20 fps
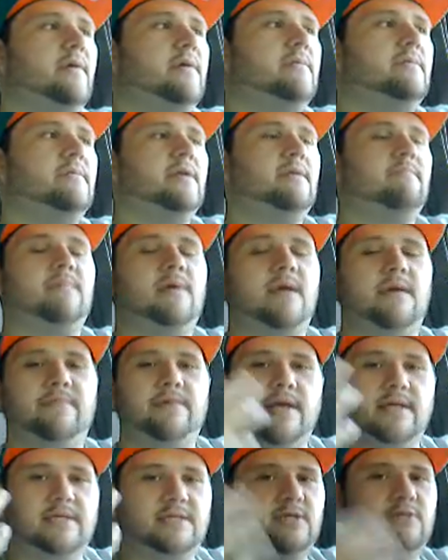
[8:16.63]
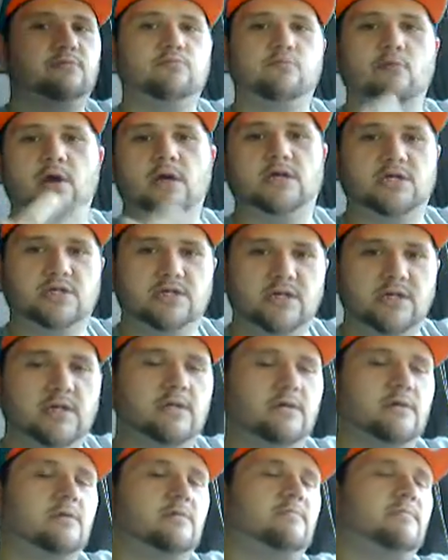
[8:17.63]
and maybe I just rushed it a
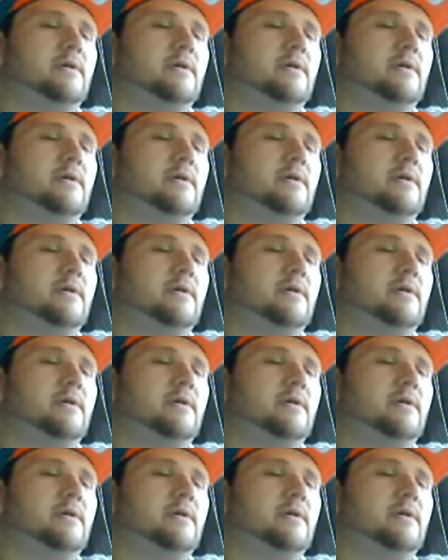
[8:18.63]
little